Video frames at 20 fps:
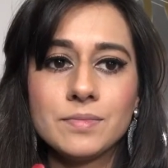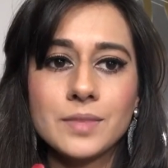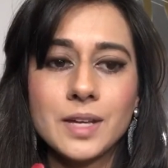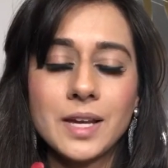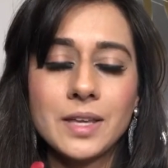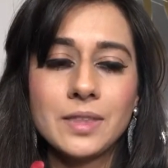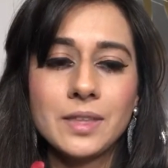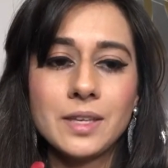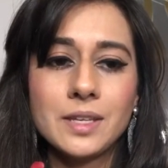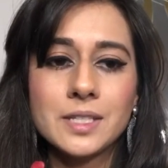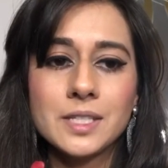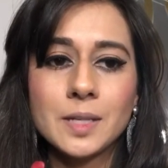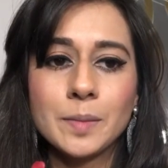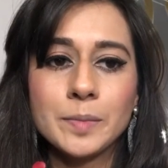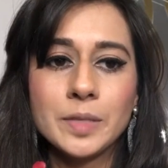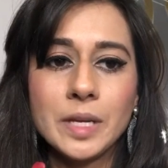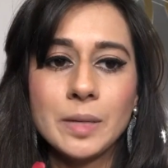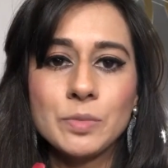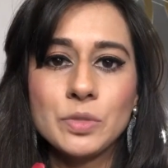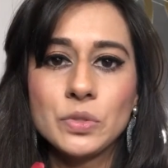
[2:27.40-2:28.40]
I think
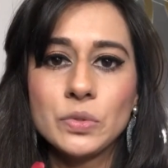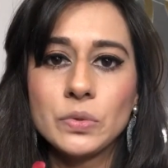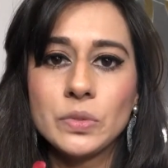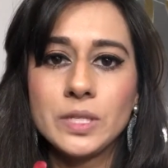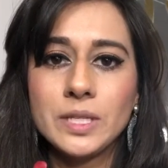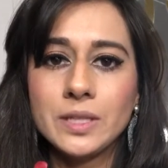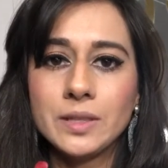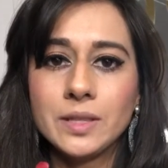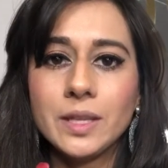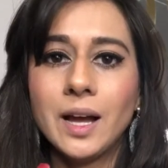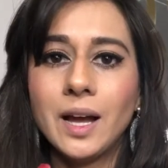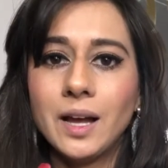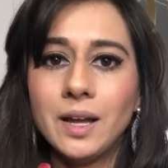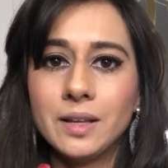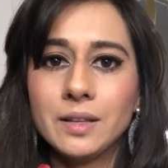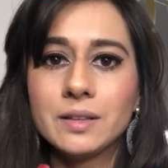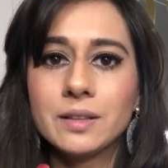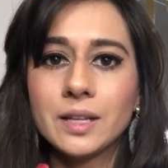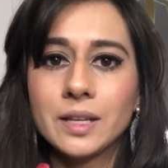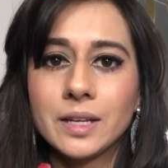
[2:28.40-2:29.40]
sometimes you need
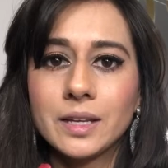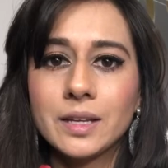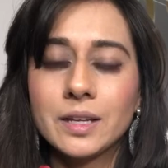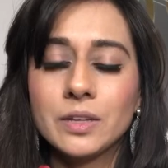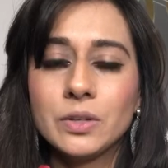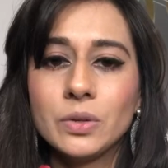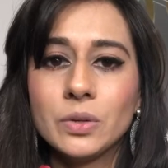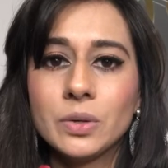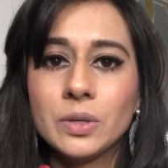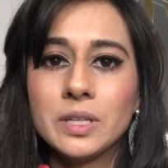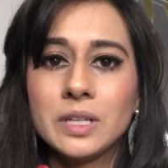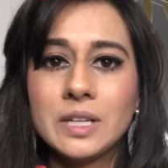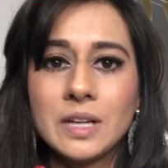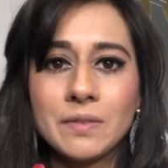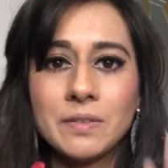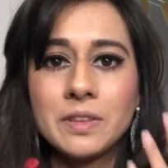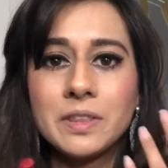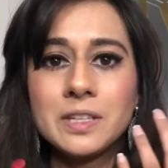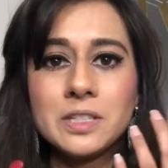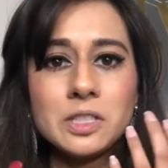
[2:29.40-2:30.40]
that, like you don't need
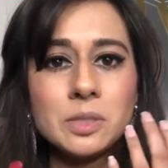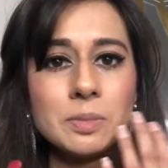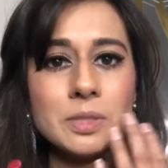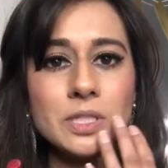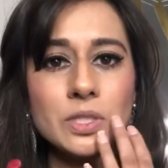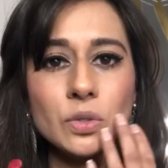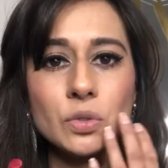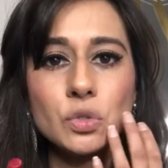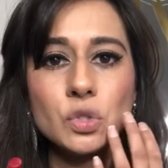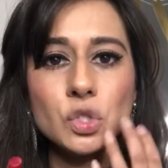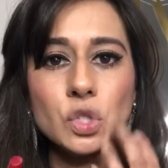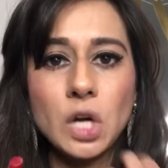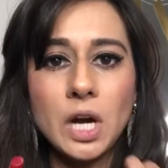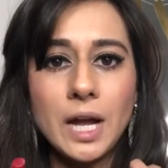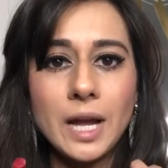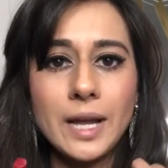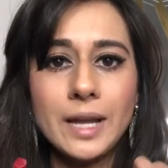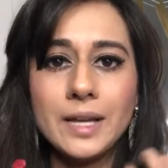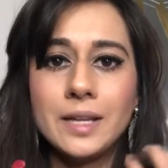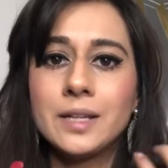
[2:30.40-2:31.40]
everything to be so
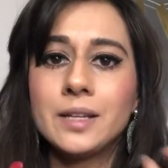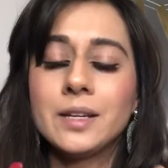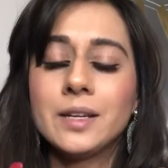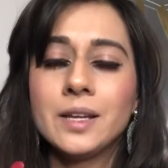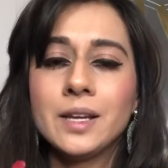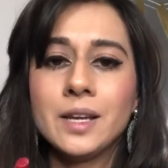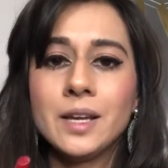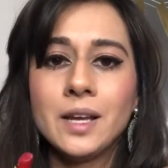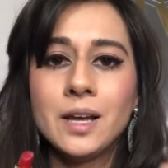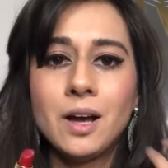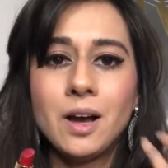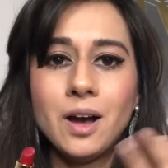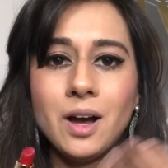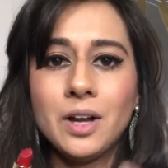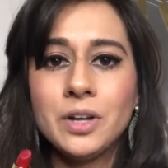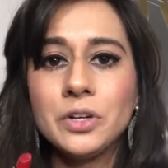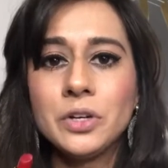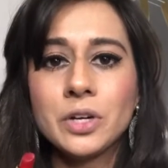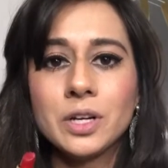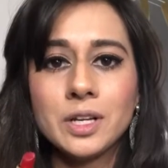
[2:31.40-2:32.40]
dry and
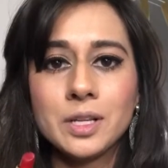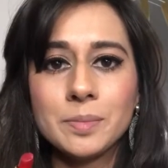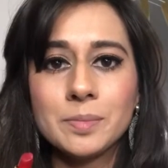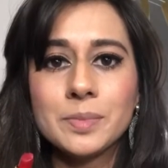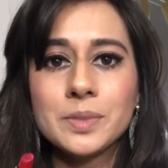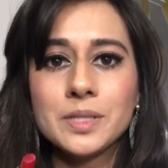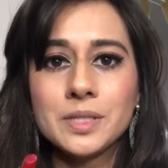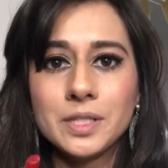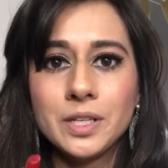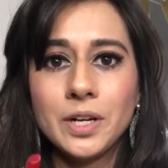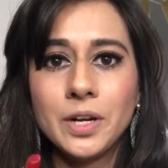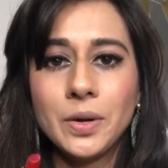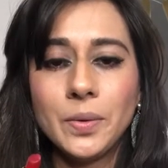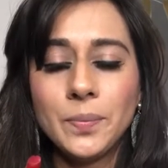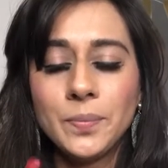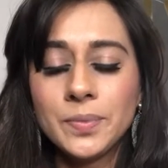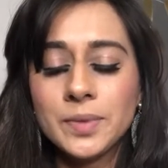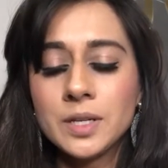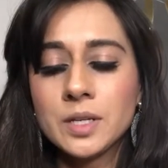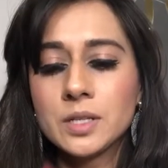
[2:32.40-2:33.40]
on your lips, you
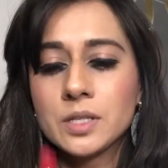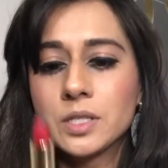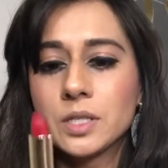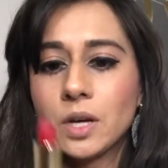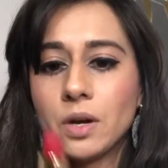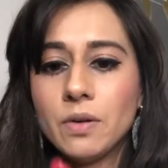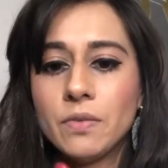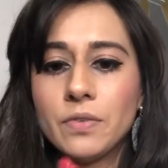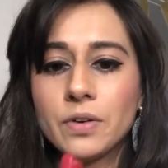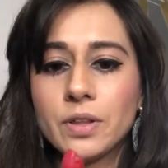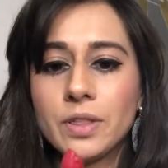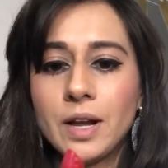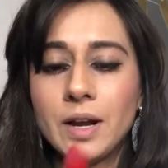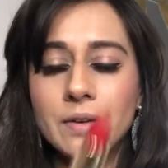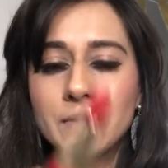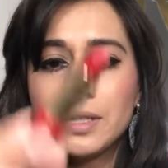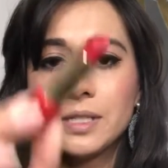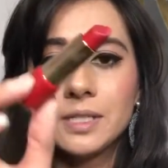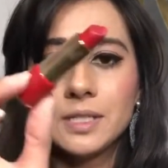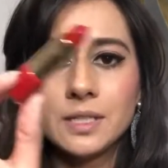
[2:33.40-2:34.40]
know? So for
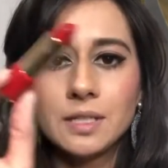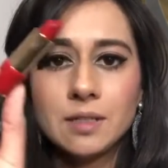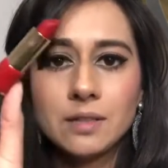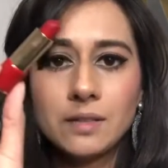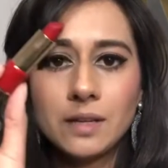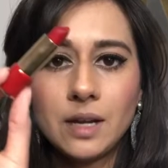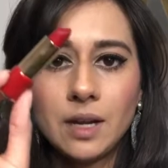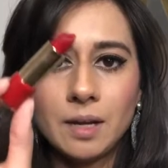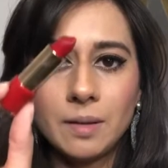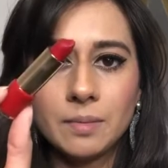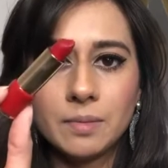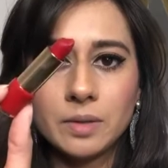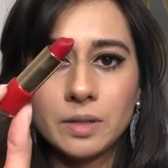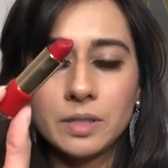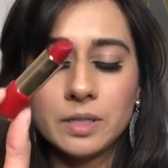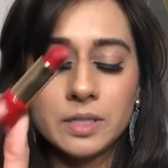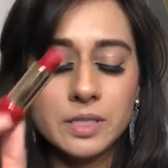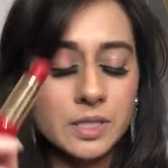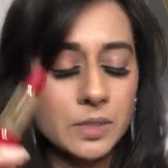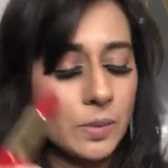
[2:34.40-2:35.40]
that reason, I'm
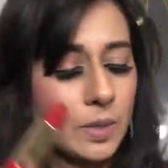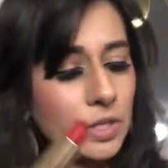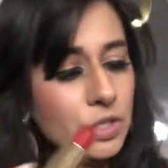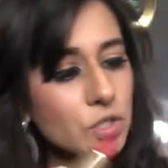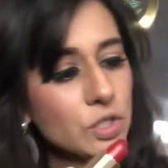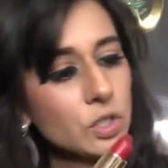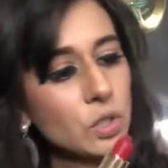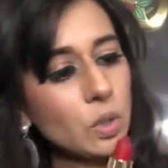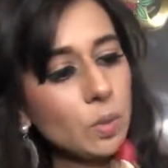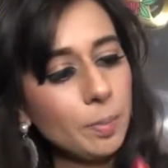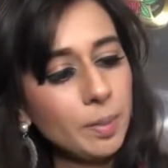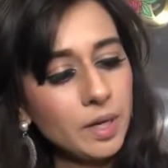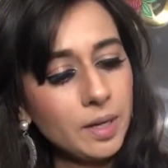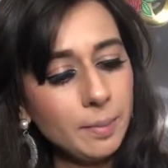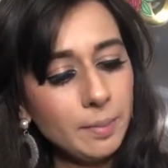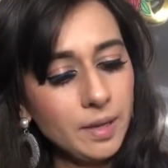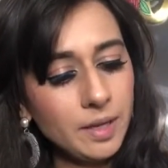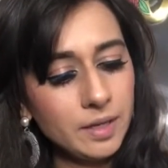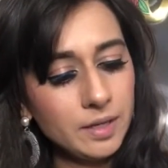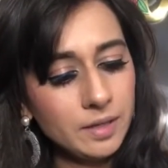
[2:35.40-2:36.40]
gonna swatch
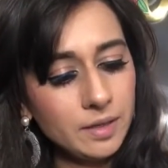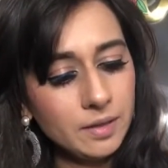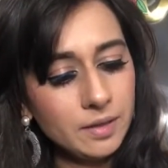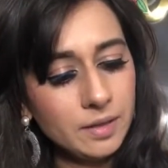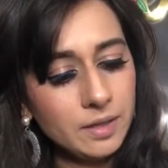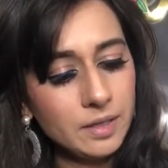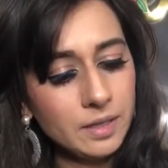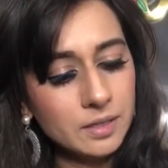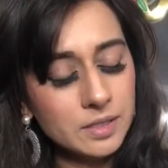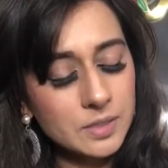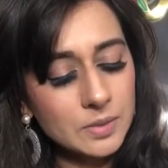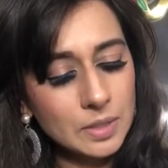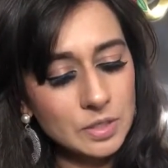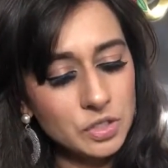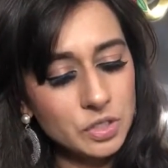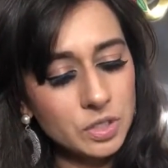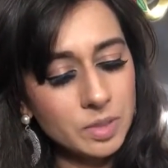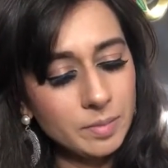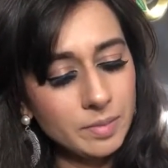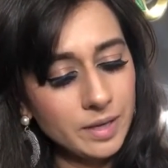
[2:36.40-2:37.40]
Copacabana and I'll
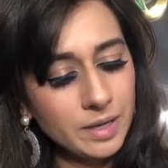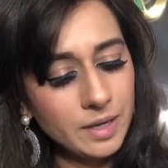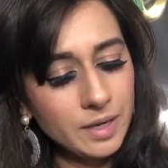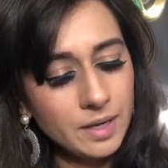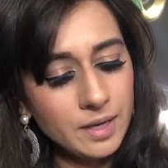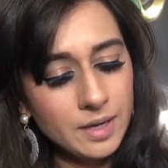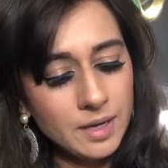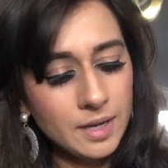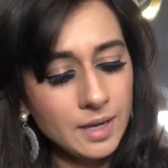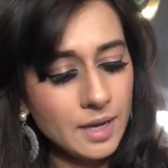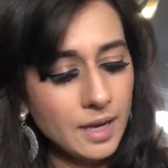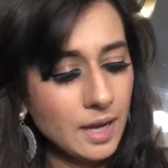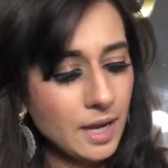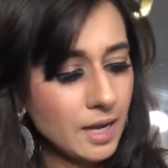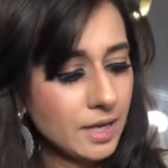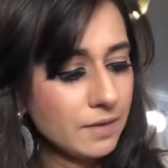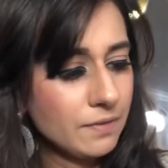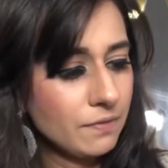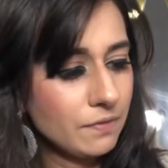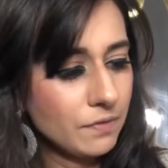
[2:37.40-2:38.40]
swatch it on my
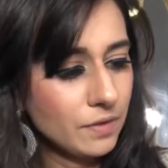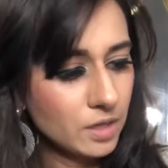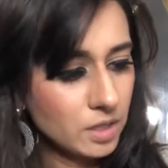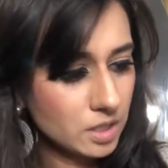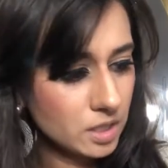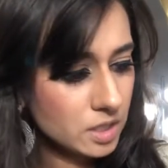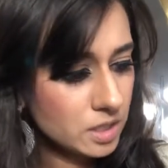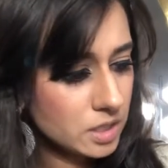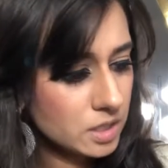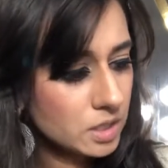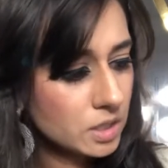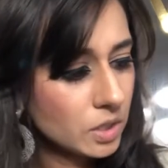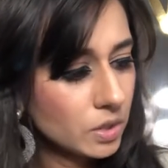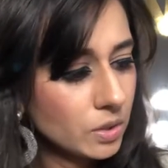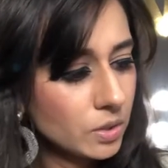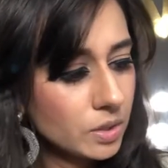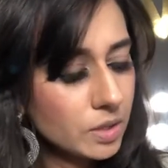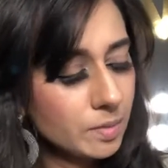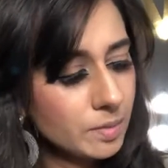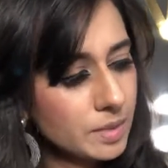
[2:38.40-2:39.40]
hand first.
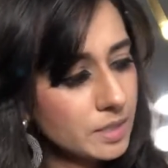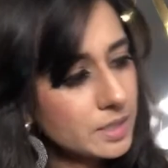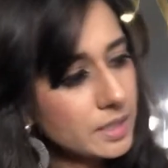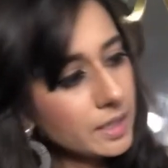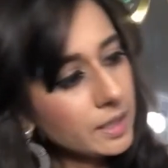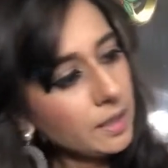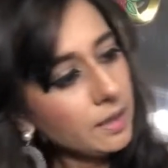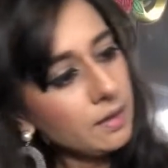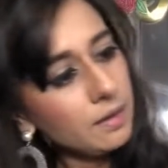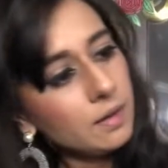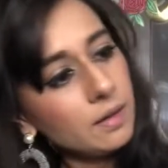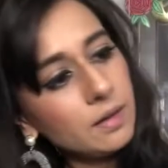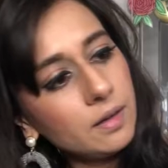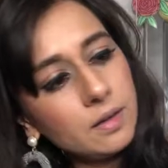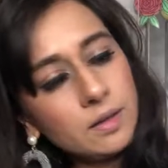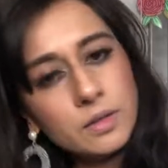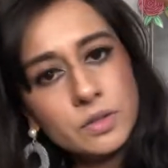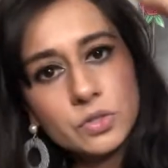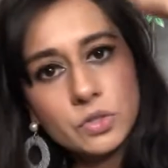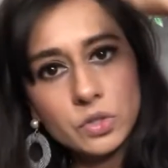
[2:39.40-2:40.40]
So give me a second.
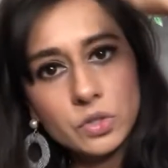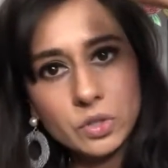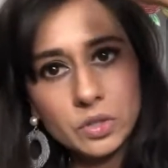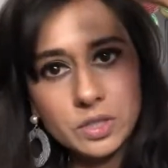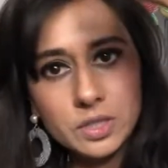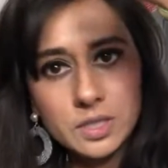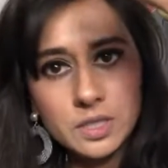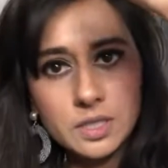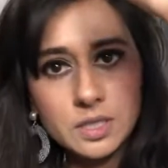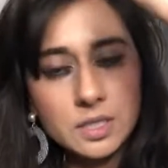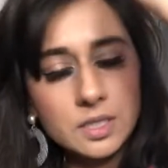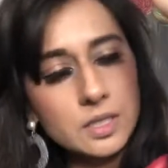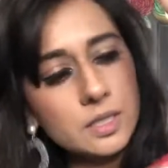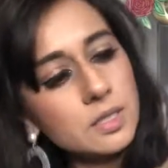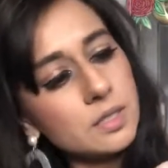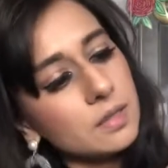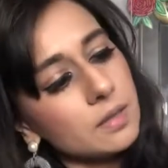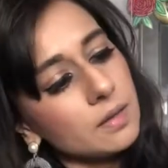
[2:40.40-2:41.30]
So this is